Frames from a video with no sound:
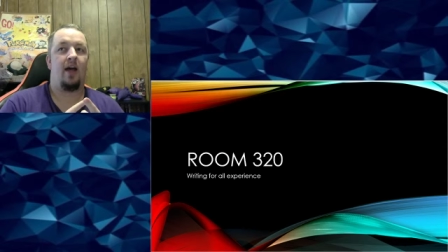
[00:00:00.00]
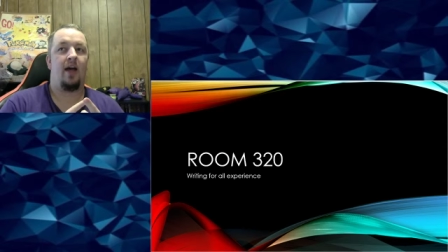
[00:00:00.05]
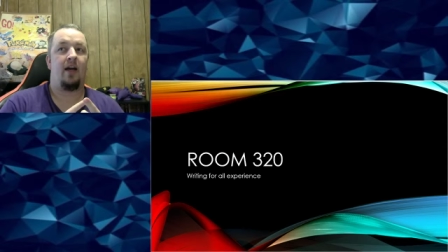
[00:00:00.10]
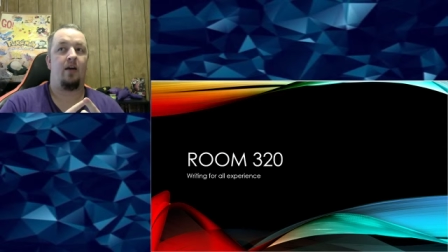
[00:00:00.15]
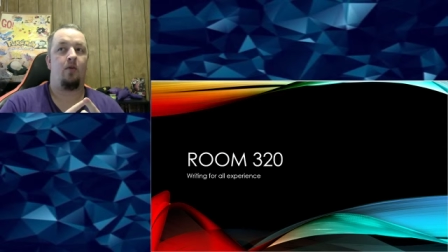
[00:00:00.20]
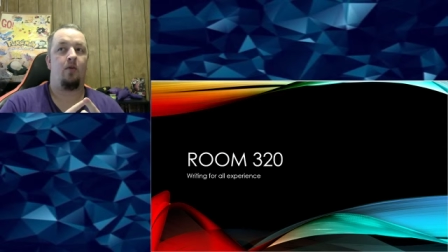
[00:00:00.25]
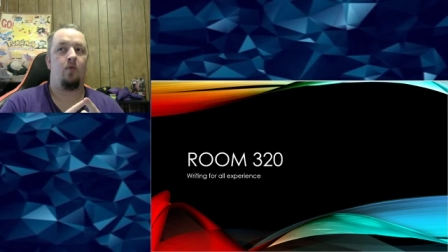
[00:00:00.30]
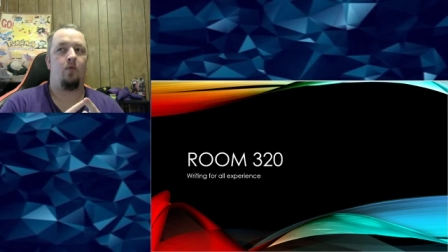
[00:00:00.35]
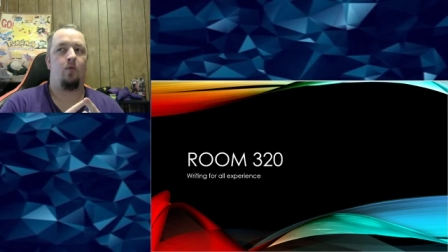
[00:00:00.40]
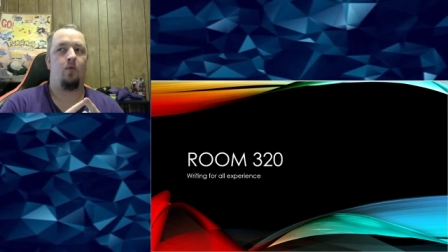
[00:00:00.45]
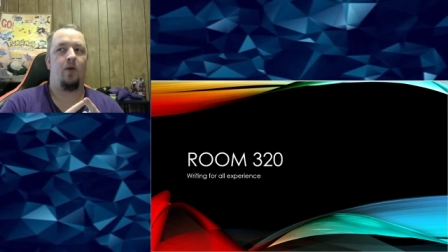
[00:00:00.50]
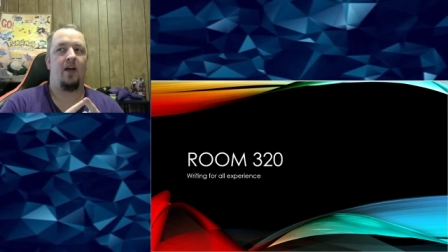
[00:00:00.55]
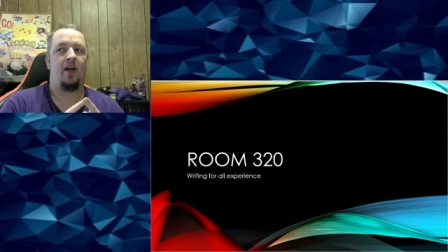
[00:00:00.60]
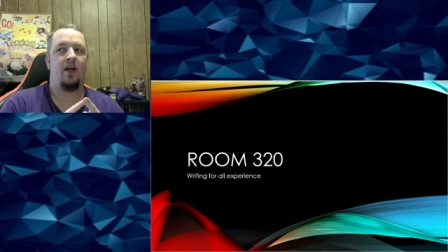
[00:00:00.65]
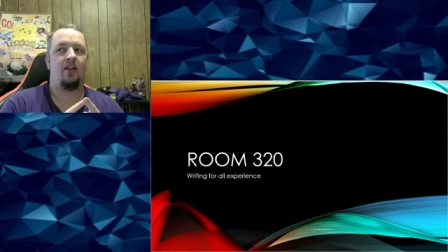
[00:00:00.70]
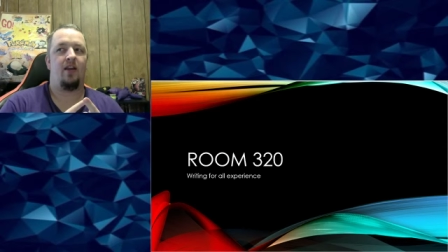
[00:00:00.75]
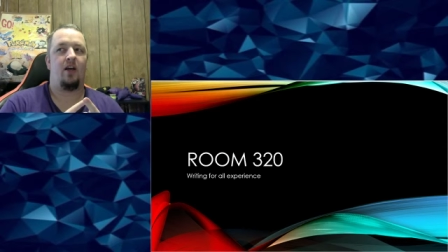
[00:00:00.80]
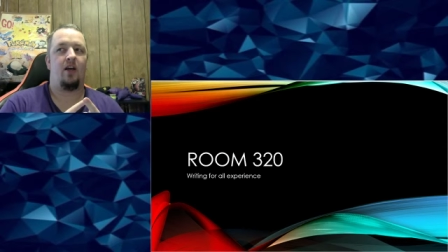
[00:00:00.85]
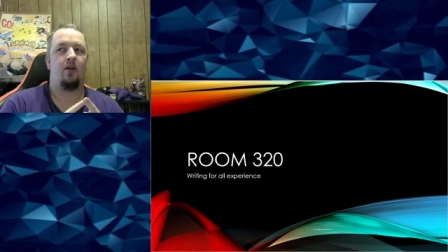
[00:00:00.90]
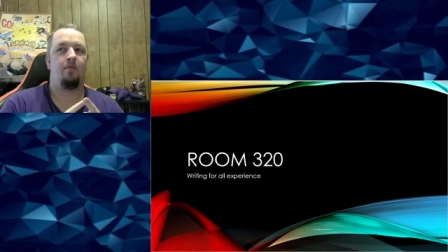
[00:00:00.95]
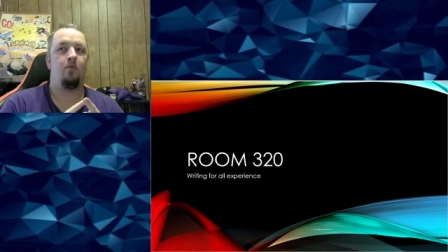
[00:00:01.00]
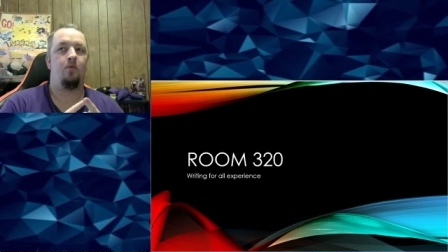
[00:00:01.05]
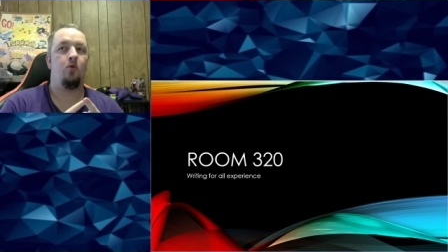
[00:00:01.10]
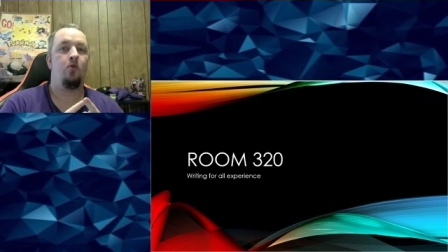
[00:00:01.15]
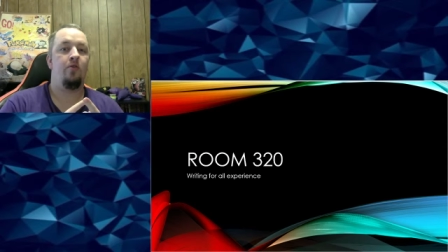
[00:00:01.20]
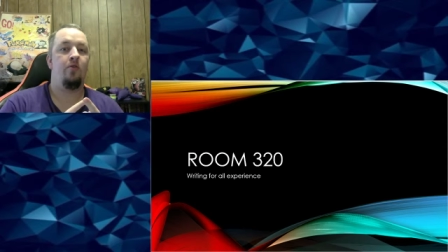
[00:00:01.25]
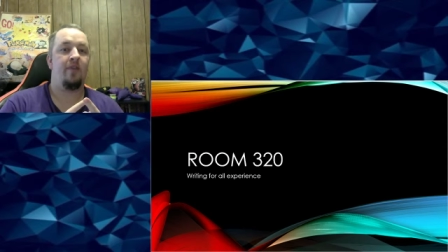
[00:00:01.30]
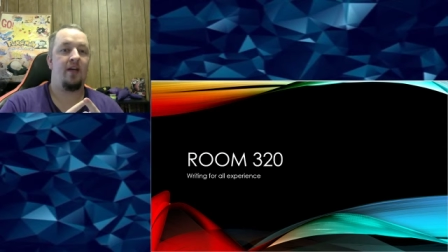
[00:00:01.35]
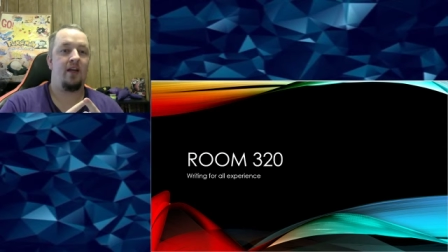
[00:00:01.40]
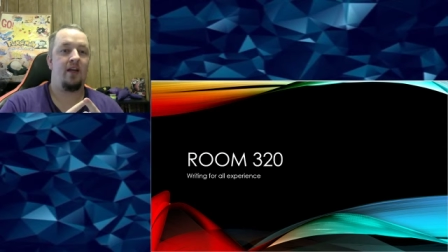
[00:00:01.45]
when they're
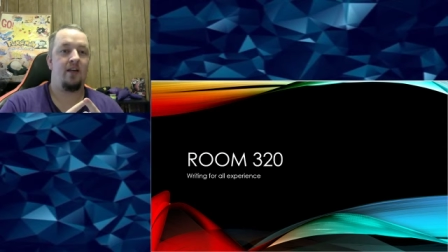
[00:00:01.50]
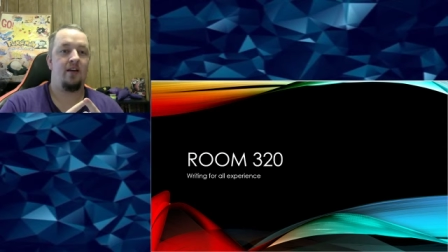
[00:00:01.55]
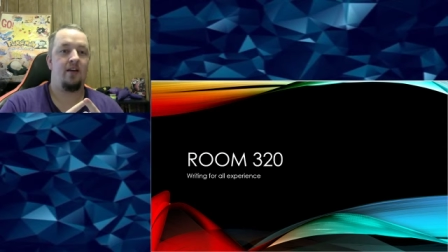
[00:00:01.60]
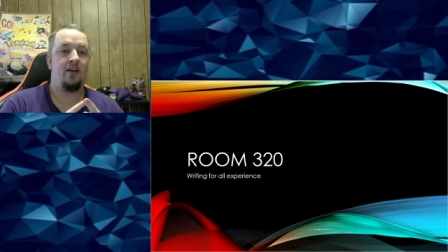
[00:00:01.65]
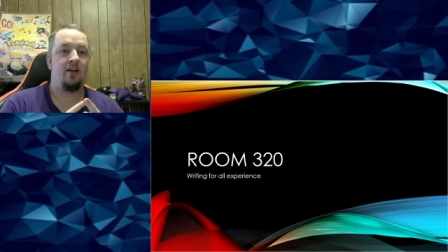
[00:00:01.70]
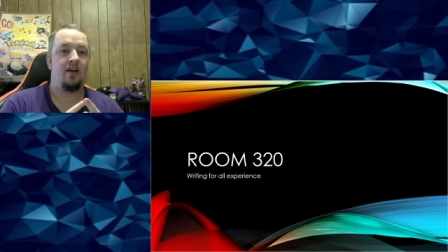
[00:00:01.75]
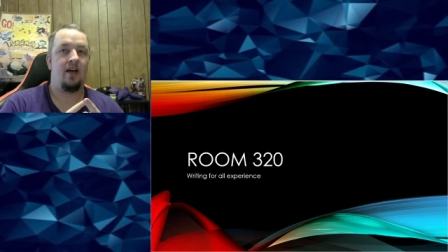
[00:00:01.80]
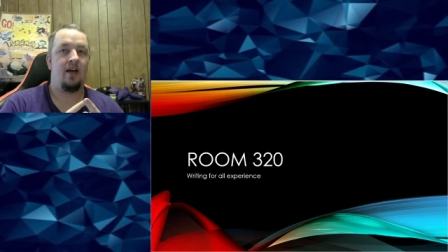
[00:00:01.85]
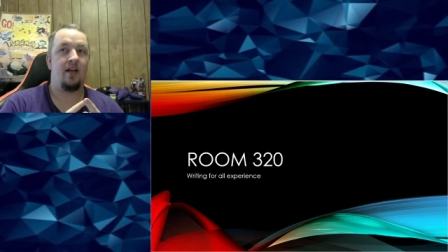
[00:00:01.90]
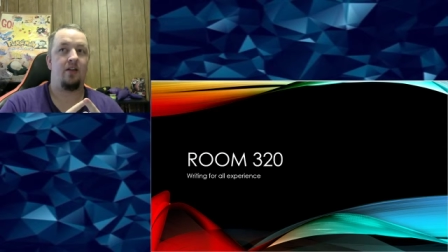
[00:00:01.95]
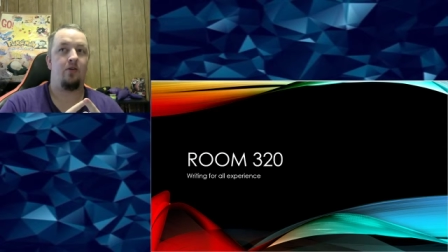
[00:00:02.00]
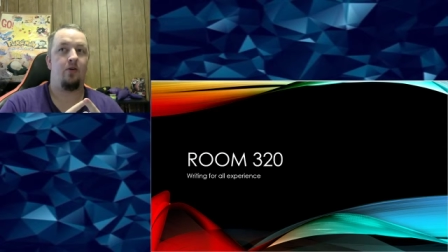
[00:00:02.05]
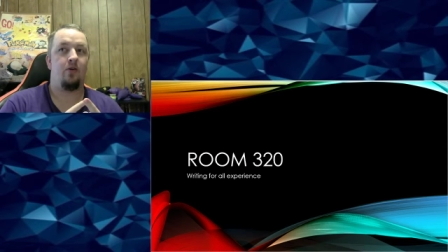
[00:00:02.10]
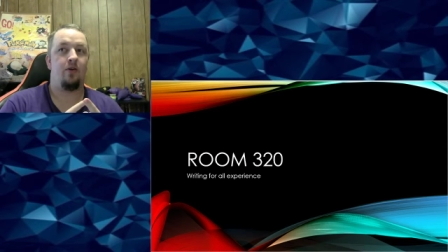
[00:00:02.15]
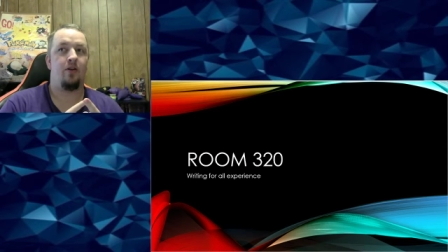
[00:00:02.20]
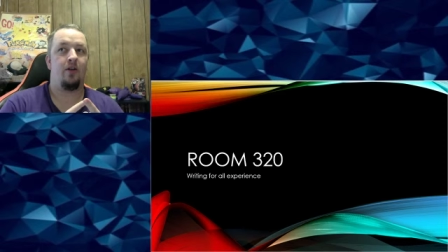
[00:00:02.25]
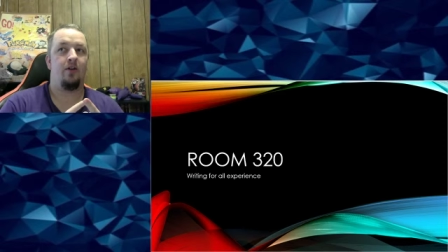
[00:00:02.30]
moving, it's going